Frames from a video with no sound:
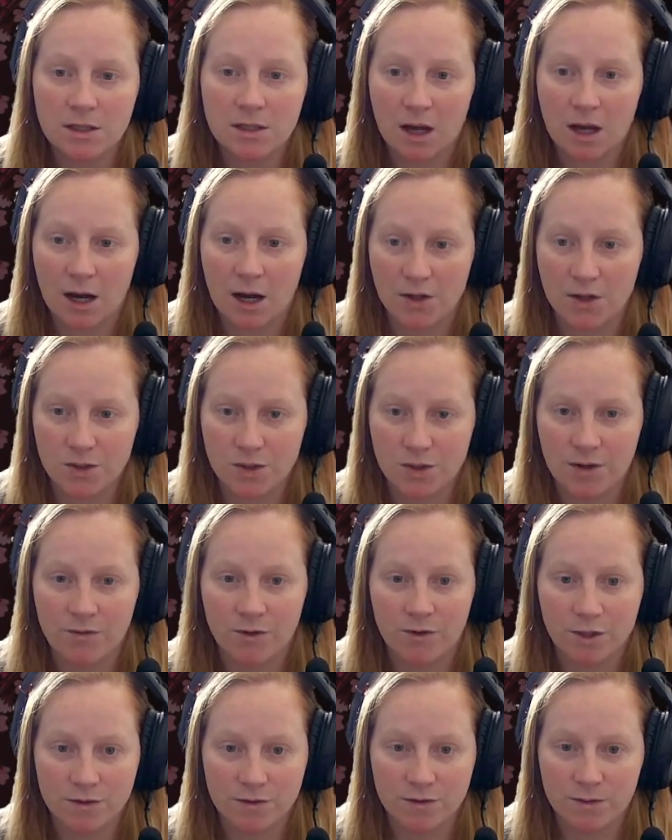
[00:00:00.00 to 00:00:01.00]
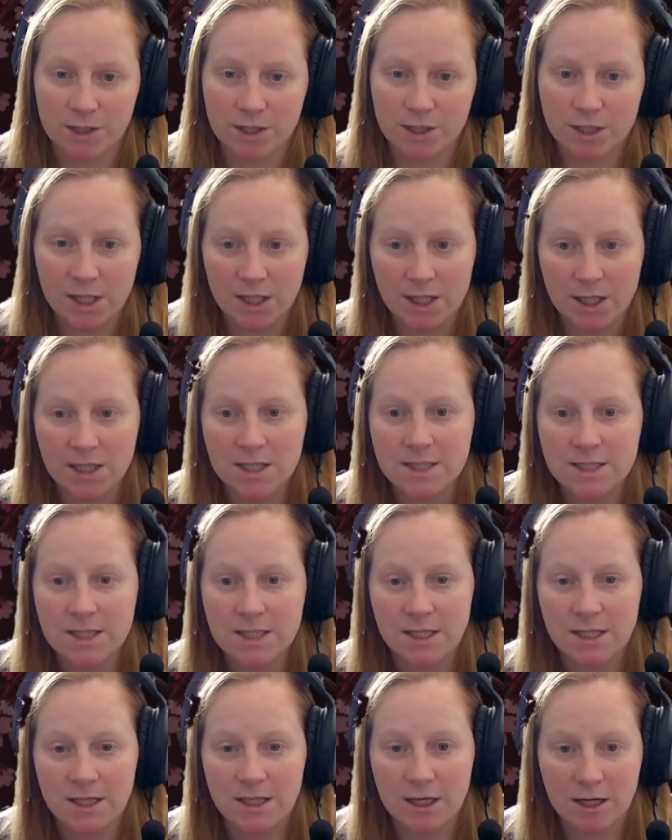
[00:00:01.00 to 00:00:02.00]
I also have ones for my check-ins, and
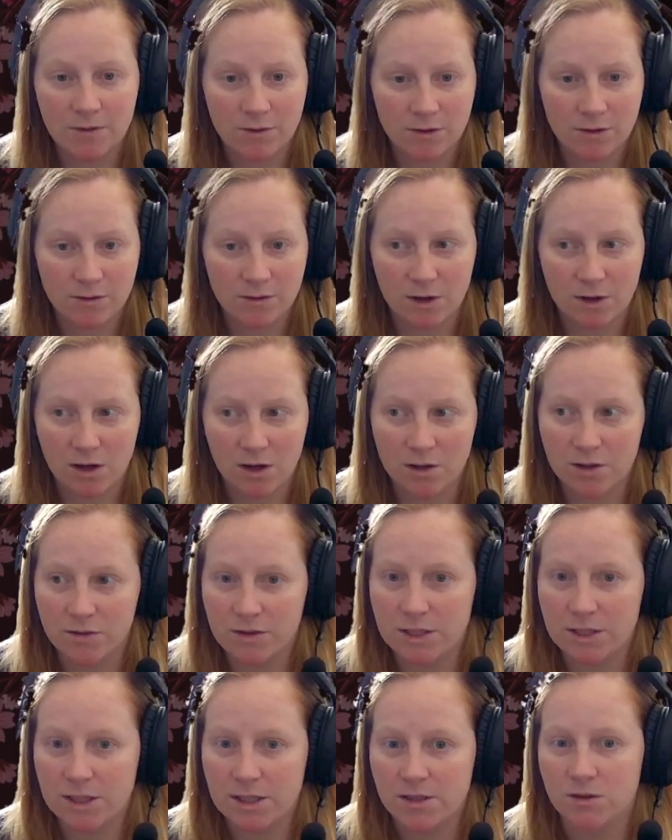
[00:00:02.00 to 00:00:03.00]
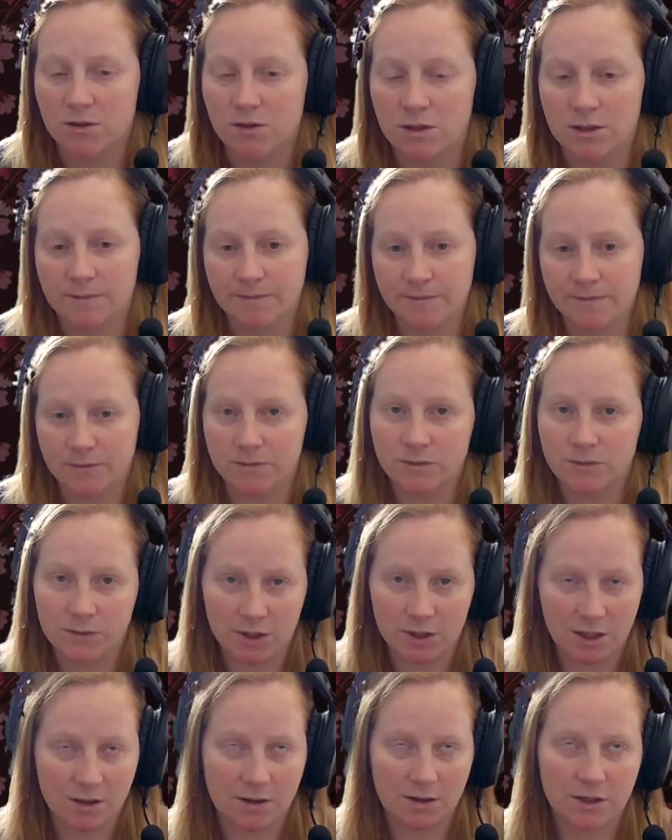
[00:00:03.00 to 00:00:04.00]
then I have one for our Discord.
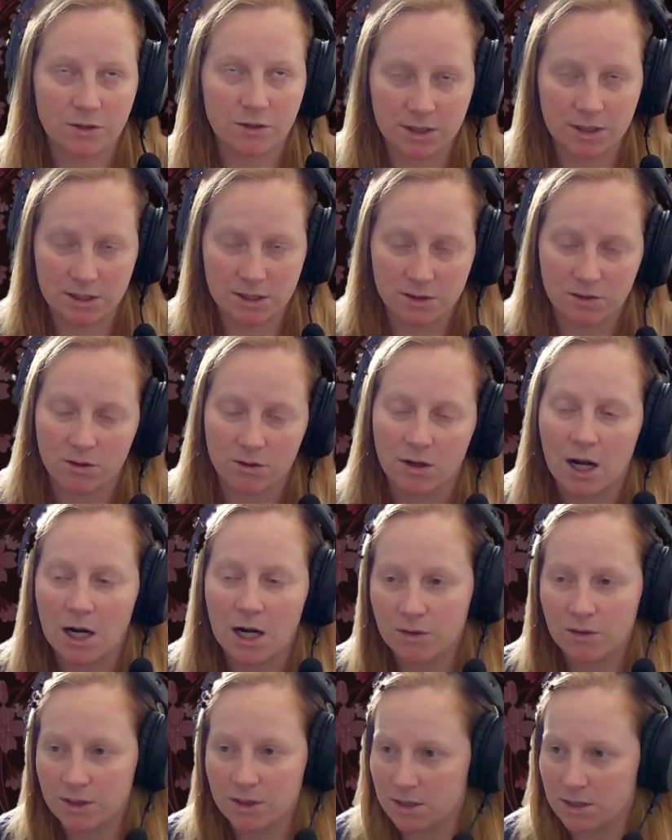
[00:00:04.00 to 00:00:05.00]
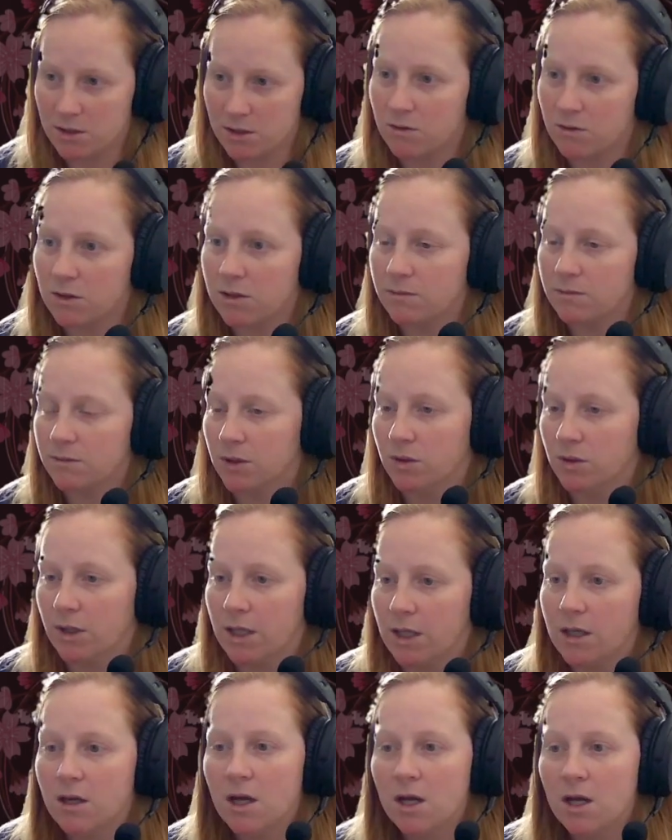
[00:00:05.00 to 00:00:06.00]
Our Discord.
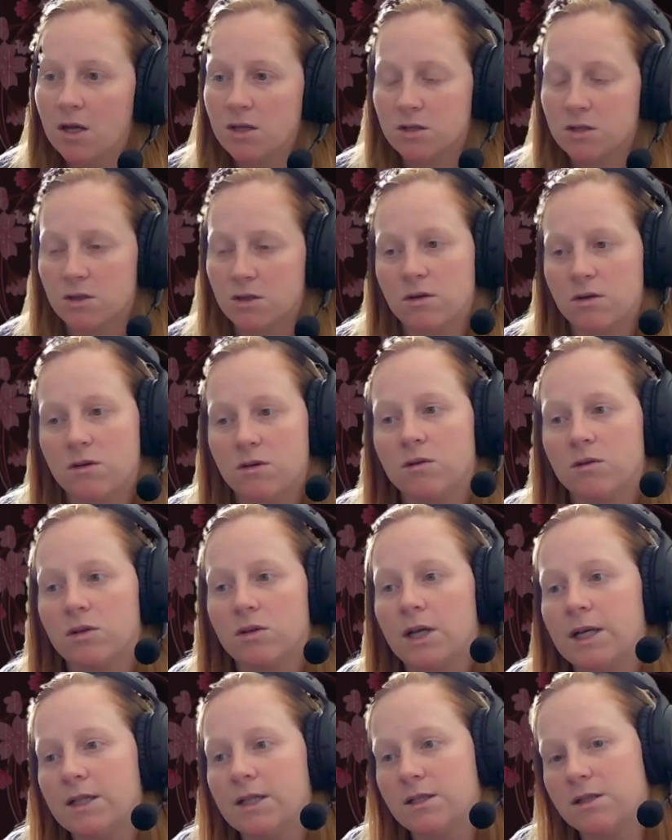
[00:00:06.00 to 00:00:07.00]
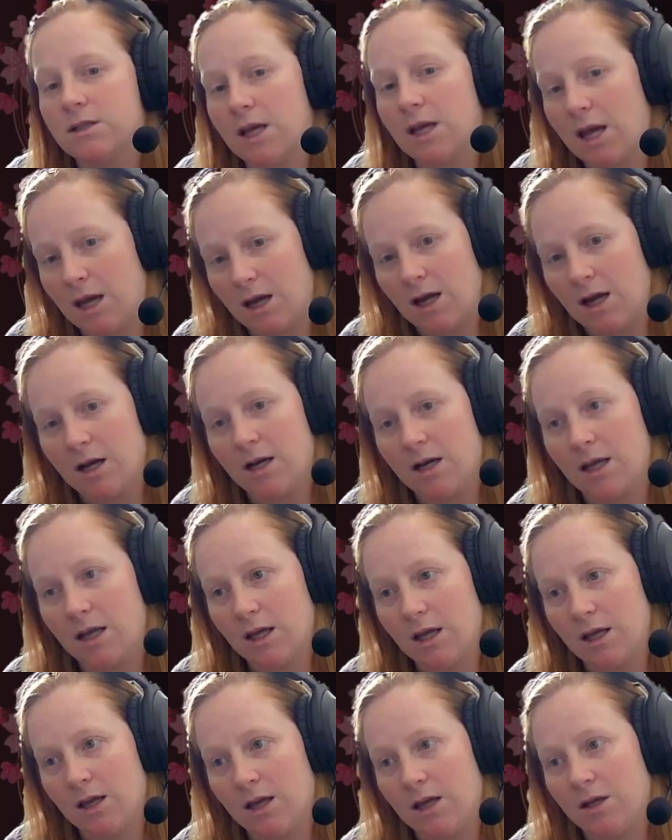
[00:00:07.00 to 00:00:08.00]
Okay, so let's add
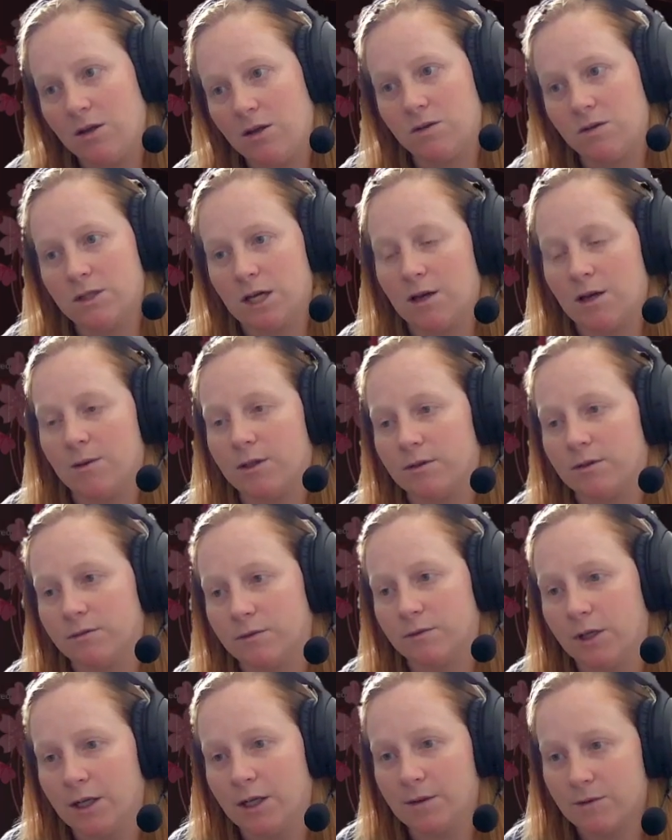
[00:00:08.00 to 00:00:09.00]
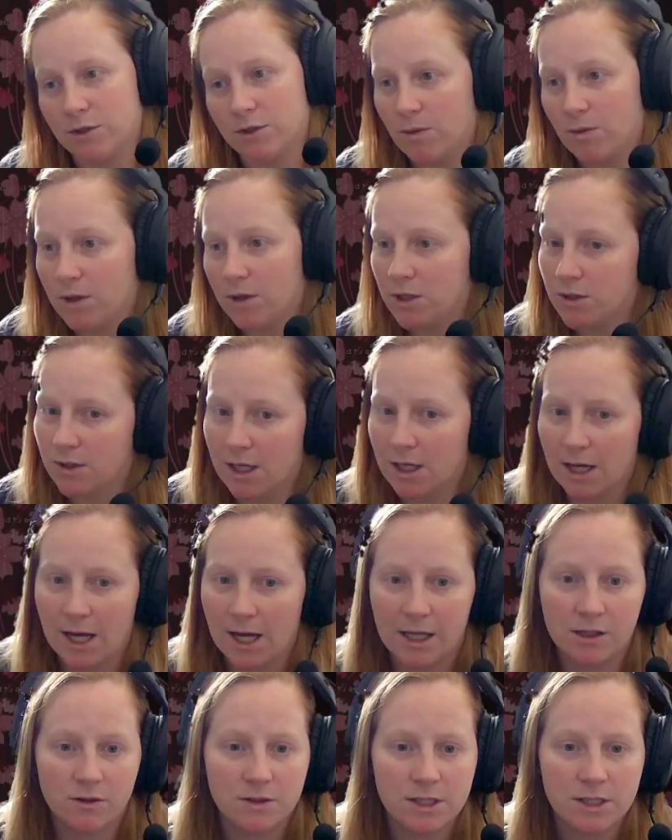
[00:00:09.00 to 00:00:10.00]
a new timer, right? So you want to do that, add
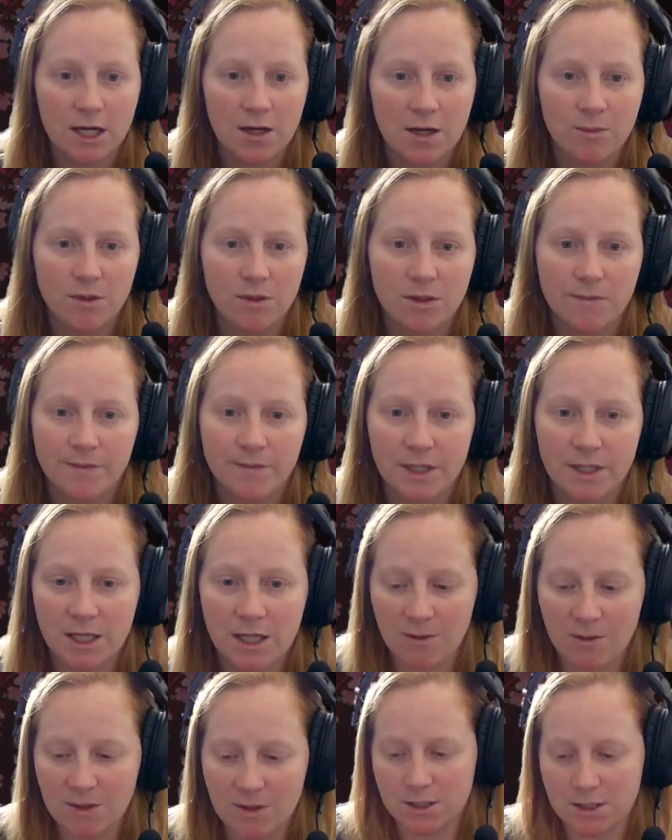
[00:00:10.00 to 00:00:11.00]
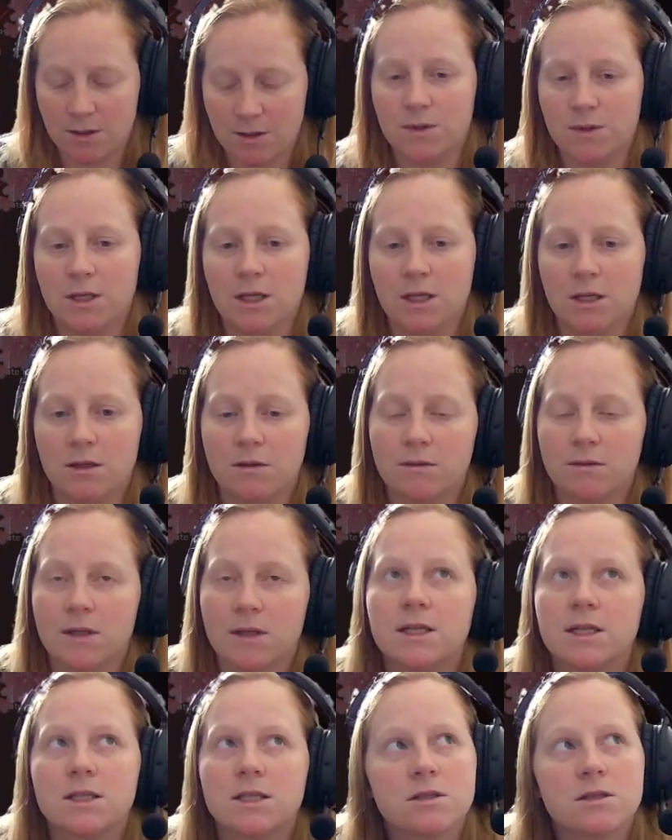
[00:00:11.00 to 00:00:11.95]
a new timer, name it something. Let's